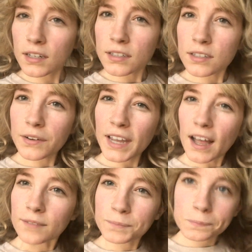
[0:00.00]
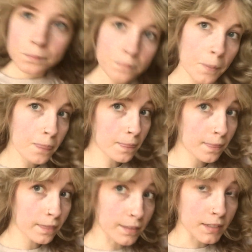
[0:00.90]
So yeah,
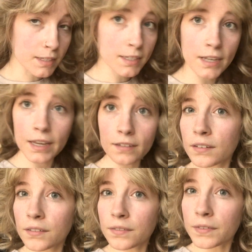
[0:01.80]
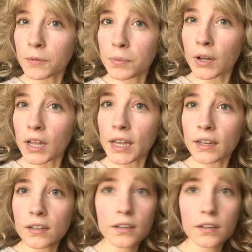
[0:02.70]
this is it. If you put,